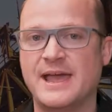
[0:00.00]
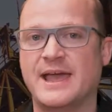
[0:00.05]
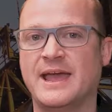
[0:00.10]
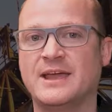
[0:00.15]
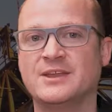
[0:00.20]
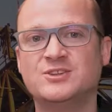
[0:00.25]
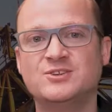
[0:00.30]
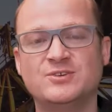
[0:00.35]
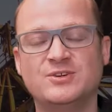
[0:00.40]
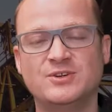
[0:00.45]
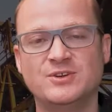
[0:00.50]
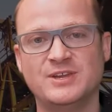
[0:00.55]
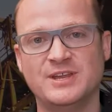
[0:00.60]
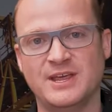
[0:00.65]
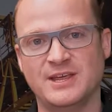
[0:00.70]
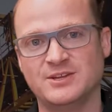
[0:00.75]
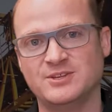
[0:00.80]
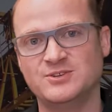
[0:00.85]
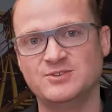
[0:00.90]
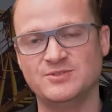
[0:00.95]
and to
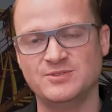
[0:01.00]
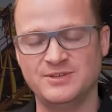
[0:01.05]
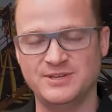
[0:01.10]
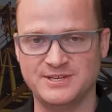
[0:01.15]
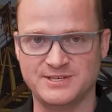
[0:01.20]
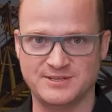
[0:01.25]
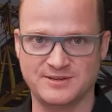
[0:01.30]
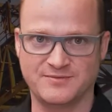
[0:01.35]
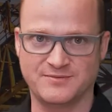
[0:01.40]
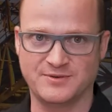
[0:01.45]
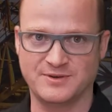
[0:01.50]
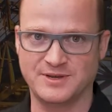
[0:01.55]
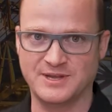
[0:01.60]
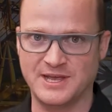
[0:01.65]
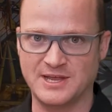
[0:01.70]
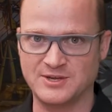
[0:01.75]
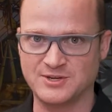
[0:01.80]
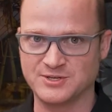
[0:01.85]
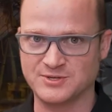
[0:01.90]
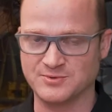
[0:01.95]
connect to these different
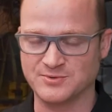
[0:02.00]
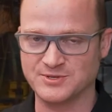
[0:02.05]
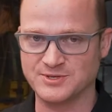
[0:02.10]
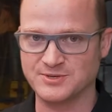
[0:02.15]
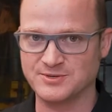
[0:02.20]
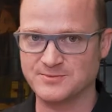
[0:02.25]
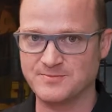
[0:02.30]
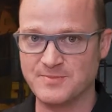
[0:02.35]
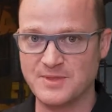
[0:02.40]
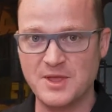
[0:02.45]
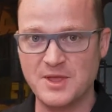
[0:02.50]
data sources.